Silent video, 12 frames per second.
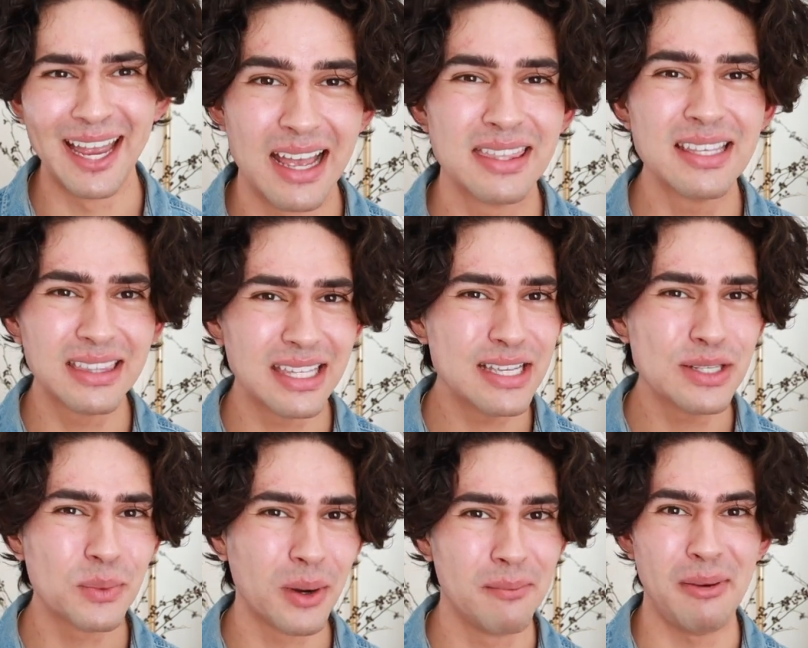I think
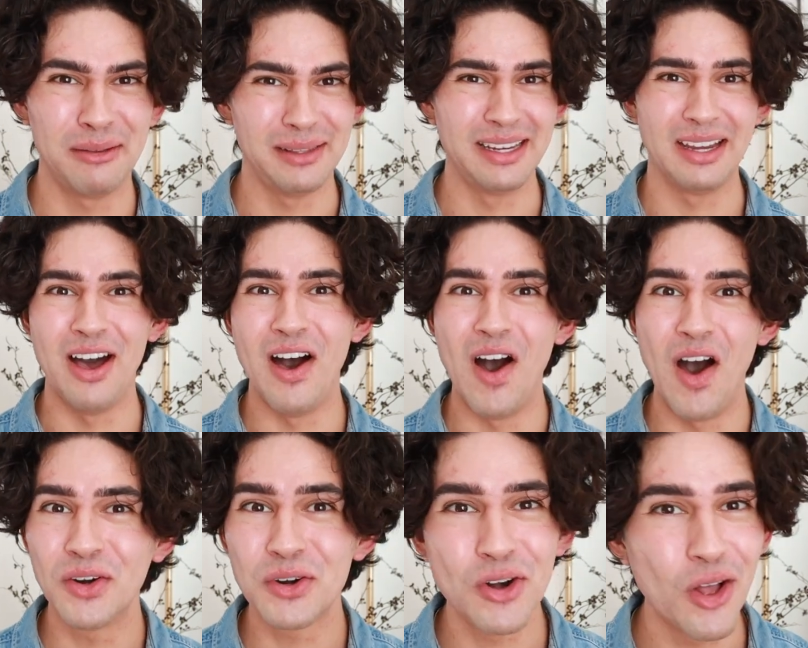these were about like one
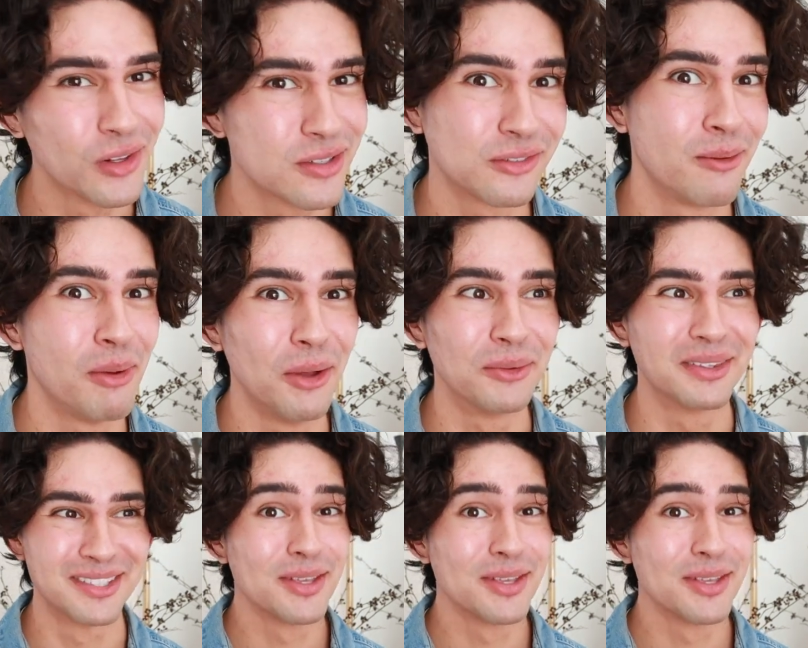hundred dollars for both.